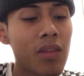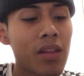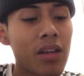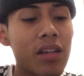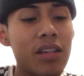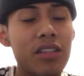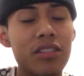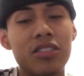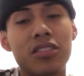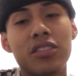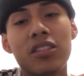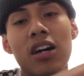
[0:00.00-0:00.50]

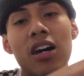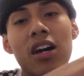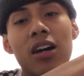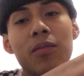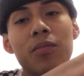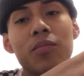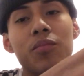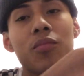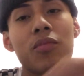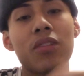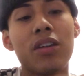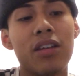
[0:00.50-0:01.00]
he
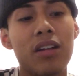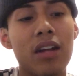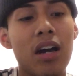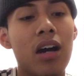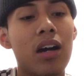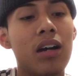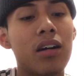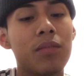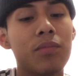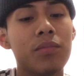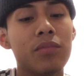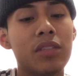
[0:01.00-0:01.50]
stopped, and
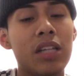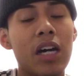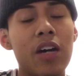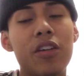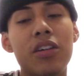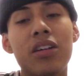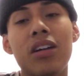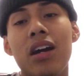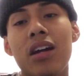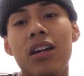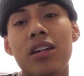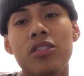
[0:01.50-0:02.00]
now he
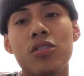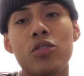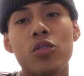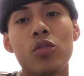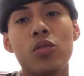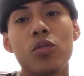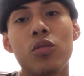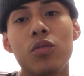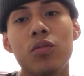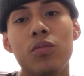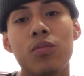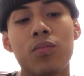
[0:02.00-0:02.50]
got
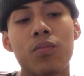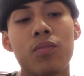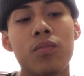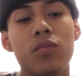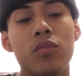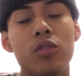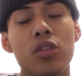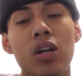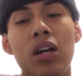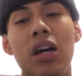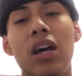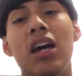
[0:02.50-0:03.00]
into
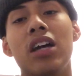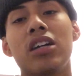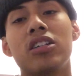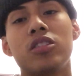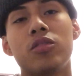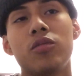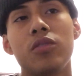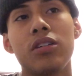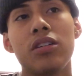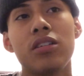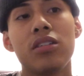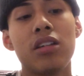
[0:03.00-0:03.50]
the
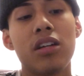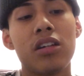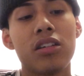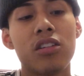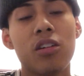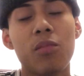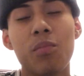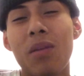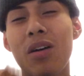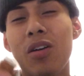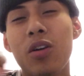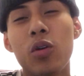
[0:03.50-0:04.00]
X-ray, like the
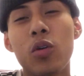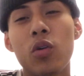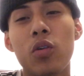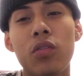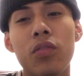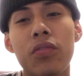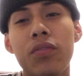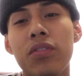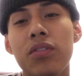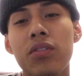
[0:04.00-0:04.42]
medical,